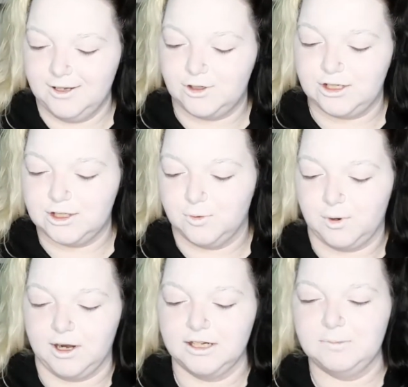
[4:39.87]
She's the
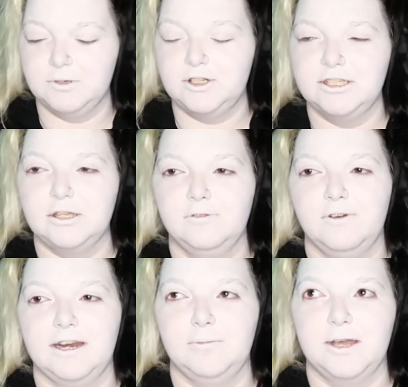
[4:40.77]
worst, but she's so
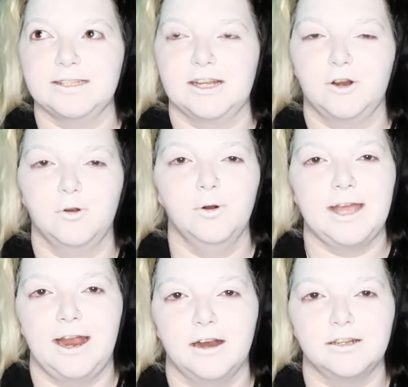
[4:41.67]
funny because like her whole
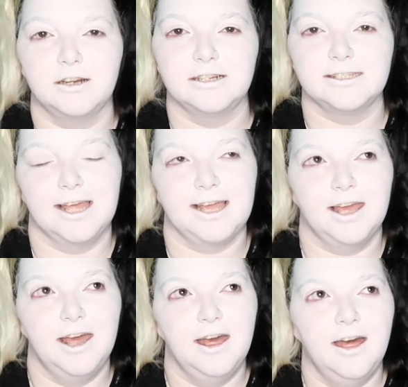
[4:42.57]
character is like
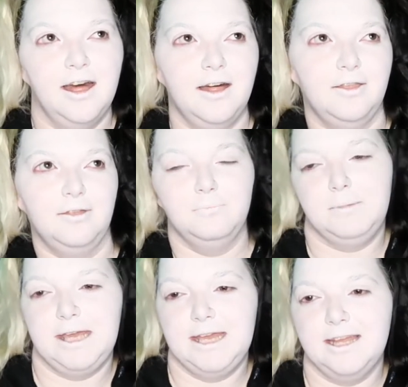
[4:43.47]
the
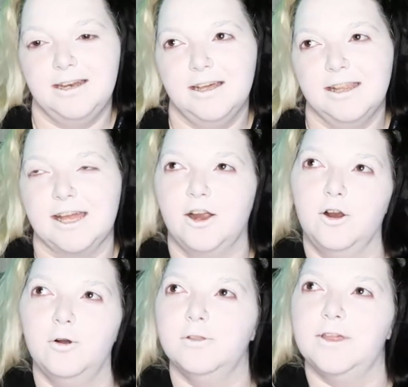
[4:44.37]
mean, like
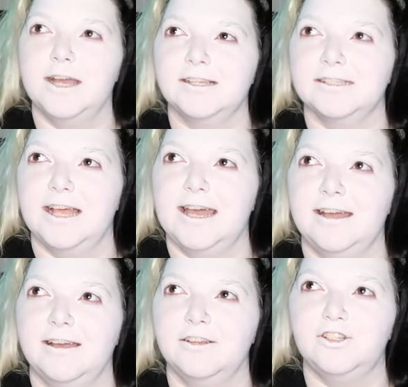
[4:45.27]
her whole thing is
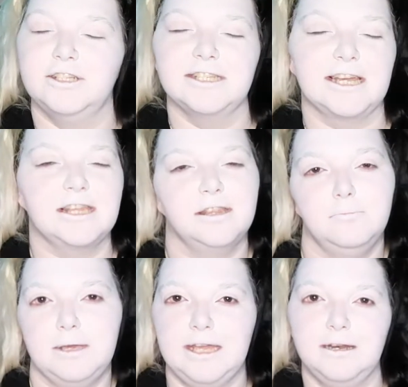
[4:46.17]
like she's like the
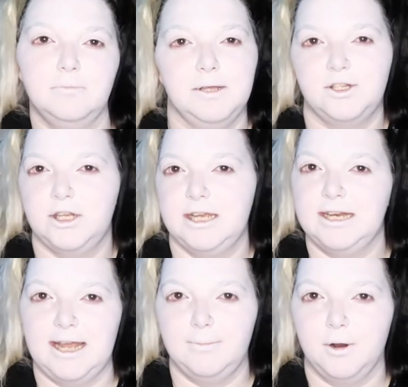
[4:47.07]
mean bitchy
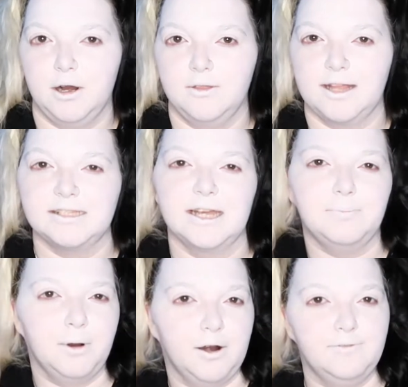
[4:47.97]
neighbor that's
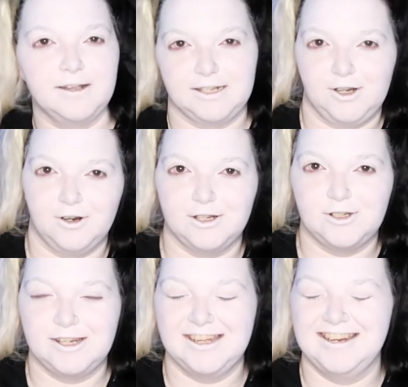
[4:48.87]
like perfect and
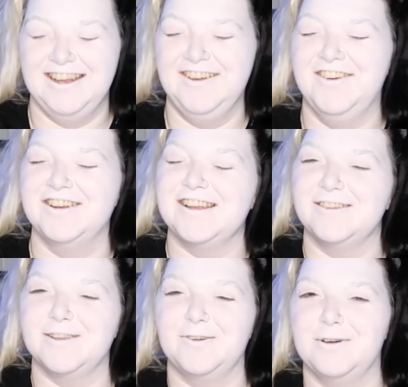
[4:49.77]
Christian, which
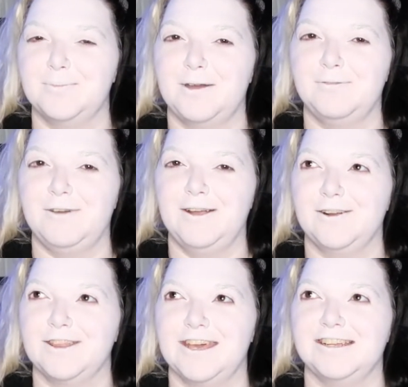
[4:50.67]
was like one of my
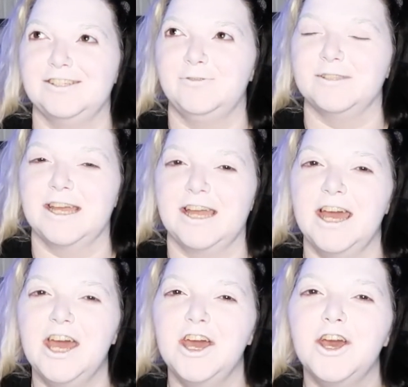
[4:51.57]
favorite things. She was like,
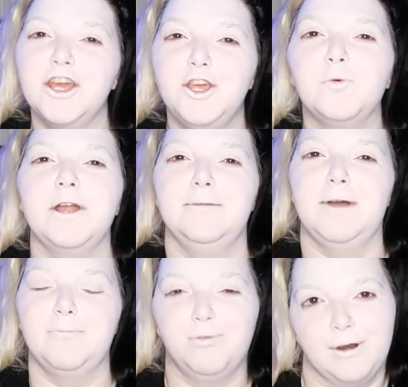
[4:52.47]
you were in
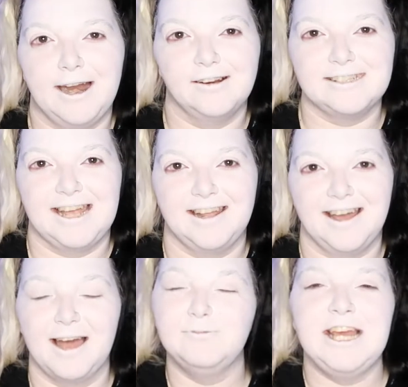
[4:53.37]
my prayers, Anna,
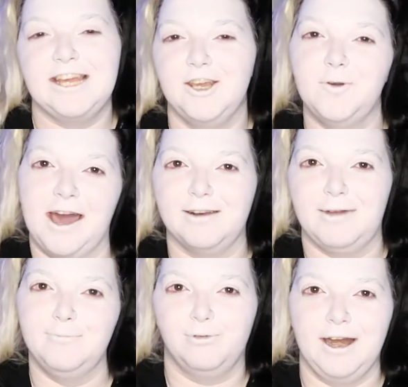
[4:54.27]
I'm taking you out of
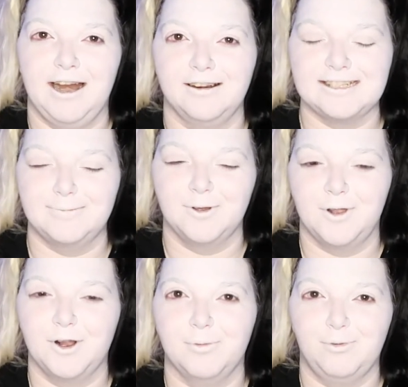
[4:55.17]
my prayers, I'm no
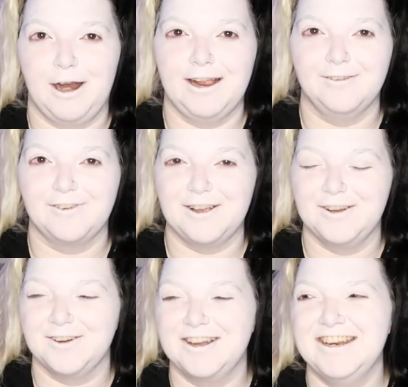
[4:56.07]
longer praying for
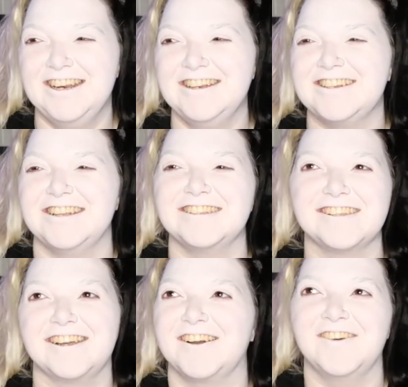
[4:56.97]
you. She's
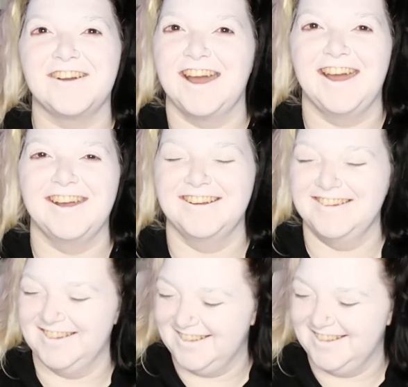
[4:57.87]
like, okay.